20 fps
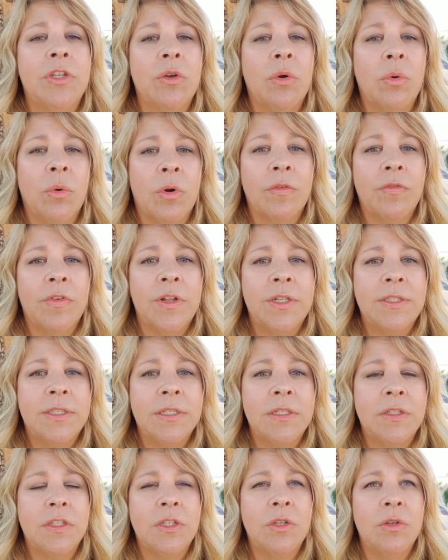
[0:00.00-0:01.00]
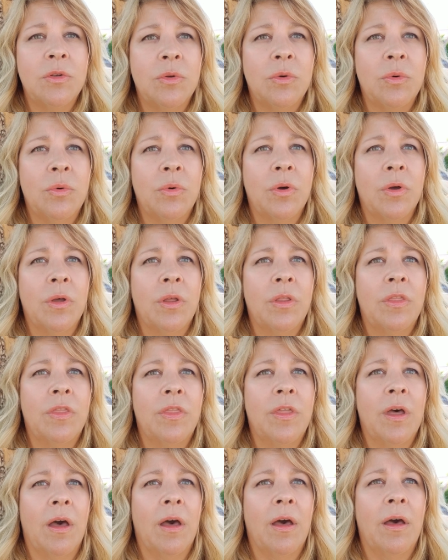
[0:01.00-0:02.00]
the orphans and to
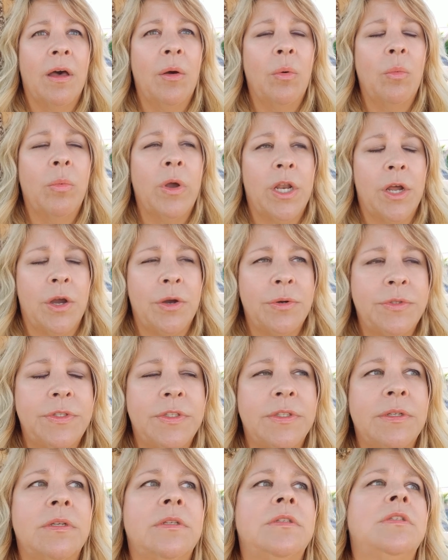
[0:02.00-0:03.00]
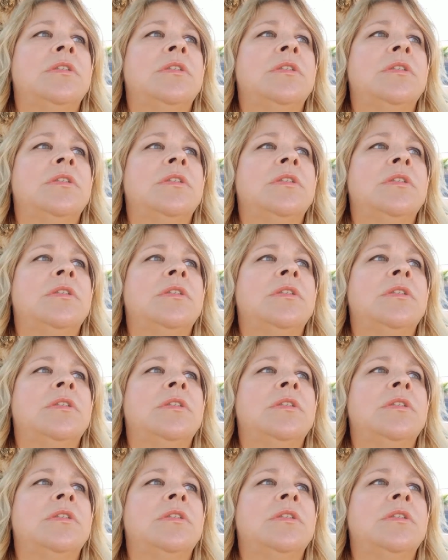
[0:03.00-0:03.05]
the widows,